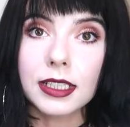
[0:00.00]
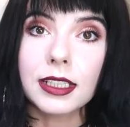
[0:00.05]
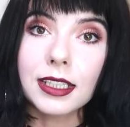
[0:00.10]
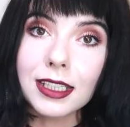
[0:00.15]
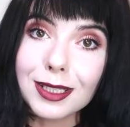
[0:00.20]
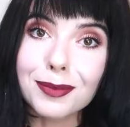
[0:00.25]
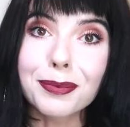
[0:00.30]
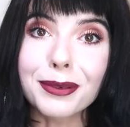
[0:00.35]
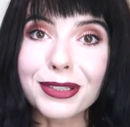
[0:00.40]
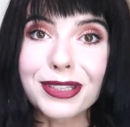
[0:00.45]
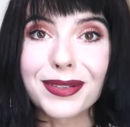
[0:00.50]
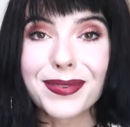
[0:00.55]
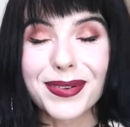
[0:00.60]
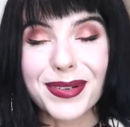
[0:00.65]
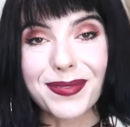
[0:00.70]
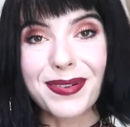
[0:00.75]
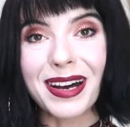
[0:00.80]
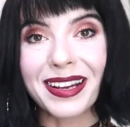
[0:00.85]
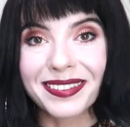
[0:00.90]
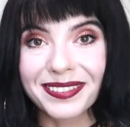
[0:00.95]
it is
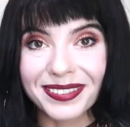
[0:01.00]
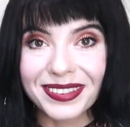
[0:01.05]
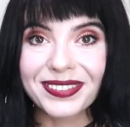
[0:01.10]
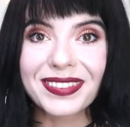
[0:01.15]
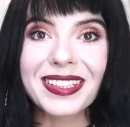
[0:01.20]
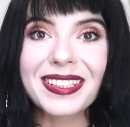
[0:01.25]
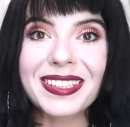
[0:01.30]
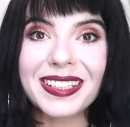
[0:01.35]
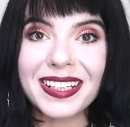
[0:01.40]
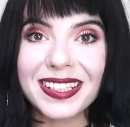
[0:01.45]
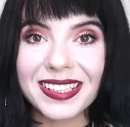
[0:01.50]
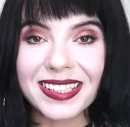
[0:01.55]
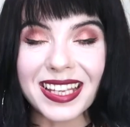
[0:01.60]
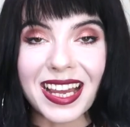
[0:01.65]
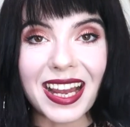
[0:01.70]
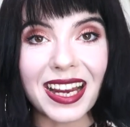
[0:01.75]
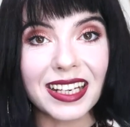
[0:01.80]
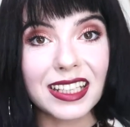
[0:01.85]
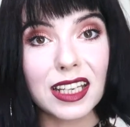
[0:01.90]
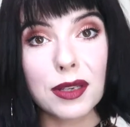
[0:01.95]
possible but with the sales
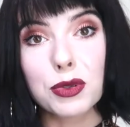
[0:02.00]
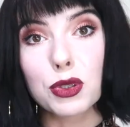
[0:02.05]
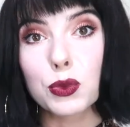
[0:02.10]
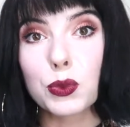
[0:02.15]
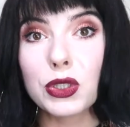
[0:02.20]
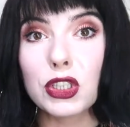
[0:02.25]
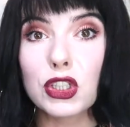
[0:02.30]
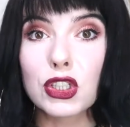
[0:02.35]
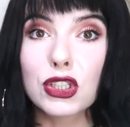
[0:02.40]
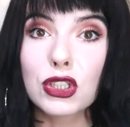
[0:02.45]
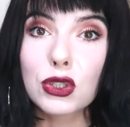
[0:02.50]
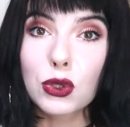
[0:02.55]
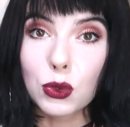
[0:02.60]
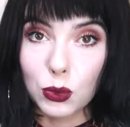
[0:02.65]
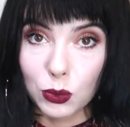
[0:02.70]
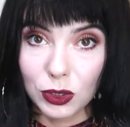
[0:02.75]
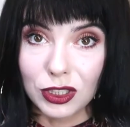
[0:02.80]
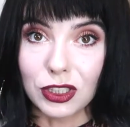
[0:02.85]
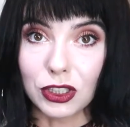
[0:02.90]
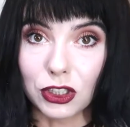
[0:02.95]
items we just
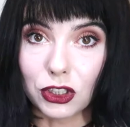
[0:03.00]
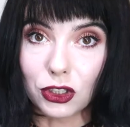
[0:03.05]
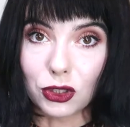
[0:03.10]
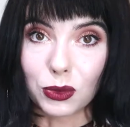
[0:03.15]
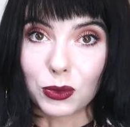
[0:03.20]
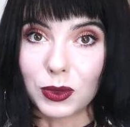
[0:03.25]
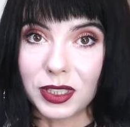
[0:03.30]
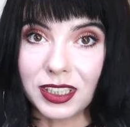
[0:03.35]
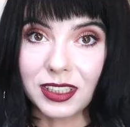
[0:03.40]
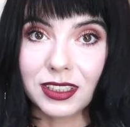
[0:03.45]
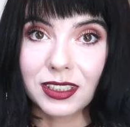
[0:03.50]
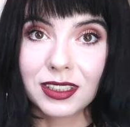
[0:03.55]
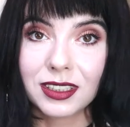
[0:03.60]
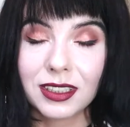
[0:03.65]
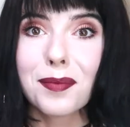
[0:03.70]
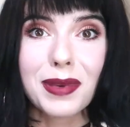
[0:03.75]
couldn't do it